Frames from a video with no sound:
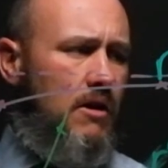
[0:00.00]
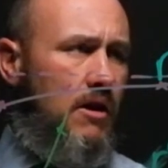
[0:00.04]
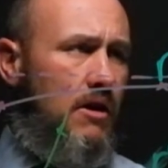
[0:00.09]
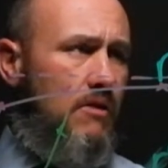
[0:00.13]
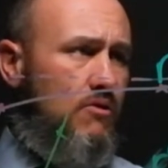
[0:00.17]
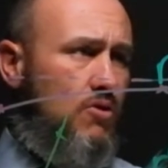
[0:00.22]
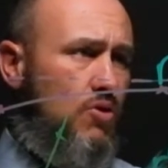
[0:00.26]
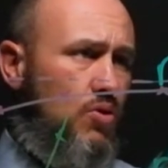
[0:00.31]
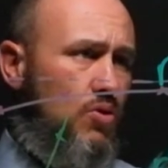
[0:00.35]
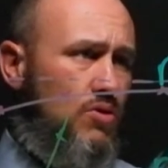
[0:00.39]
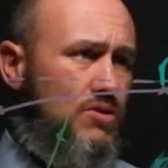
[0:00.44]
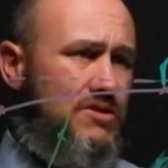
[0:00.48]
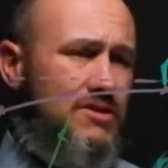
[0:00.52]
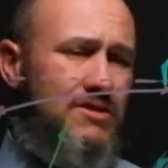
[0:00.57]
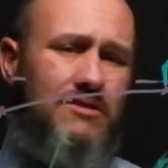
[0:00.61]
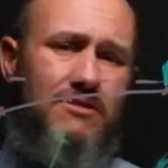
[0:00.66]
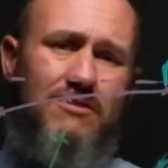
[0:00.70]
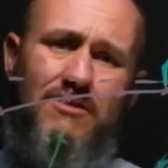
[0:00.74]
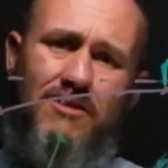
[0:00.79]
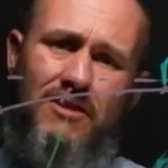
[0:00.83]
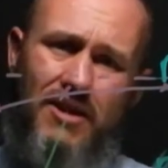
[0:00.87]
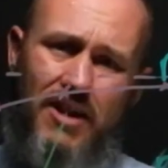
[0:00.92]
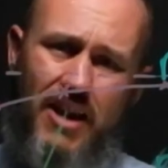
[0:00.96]
And of course,
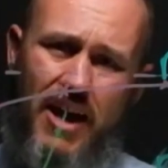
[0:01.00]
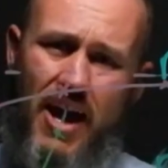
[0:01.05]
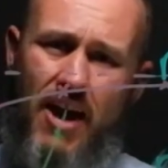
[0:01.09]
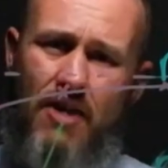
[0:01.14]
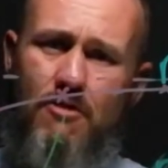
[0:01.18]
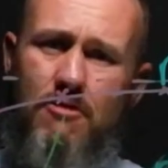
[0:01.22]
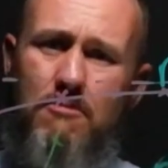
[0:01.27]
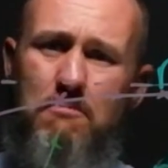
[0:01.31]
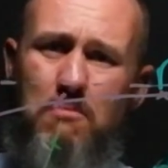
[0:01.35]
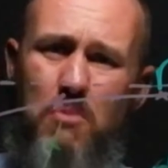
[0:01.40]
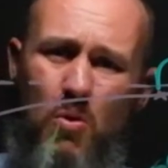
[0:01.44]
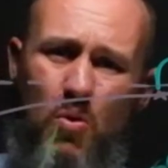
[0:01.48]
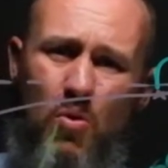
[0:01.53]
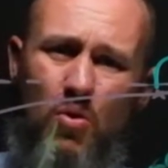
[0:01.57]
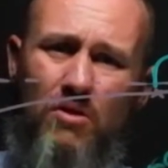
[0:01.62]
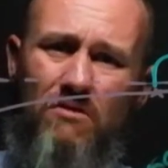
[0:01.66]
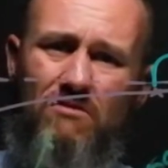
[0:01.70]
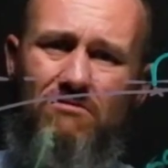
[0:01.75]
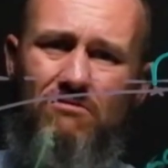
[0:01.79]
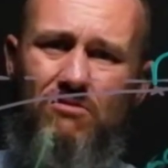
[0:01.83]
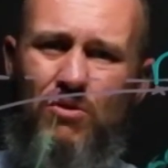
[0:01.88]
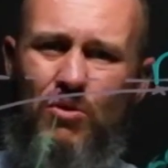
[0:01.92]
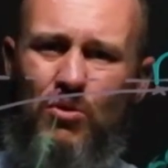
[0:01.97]
our
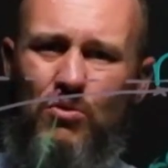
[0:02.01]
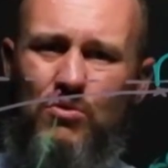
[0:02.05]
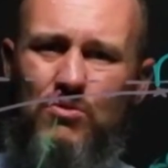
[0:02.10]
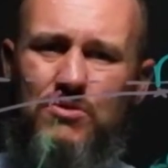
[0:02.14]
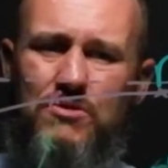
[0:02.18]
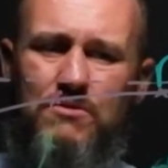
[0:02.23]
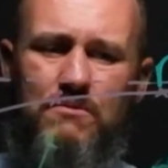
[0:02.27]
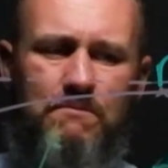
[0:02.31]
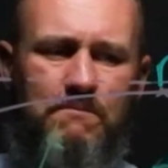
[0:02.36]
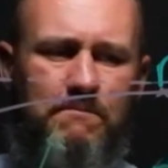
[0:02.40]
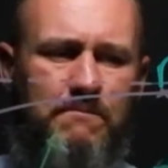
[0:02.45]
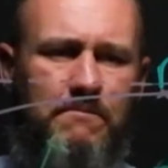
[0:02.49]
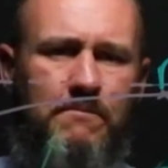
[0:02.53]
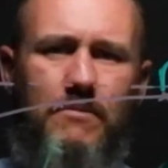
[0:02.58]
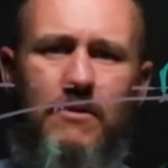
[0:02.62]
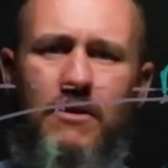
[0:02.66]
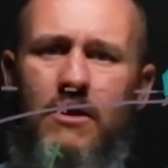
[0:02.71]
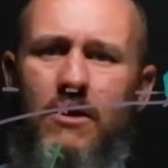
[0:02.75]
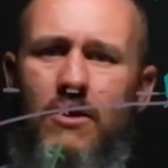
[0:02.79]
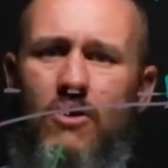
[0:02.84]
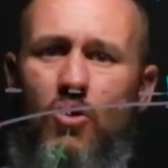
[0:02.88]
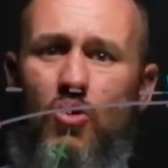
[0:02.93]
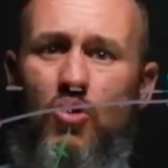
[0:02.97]
important rules.
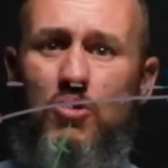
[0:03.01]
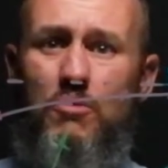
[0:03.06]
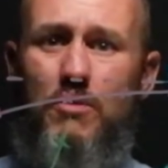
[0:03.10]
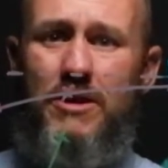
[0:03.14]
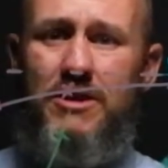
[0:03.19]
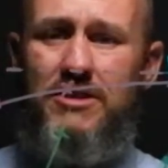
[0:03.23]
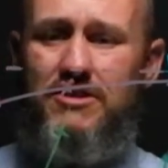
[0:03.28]
All the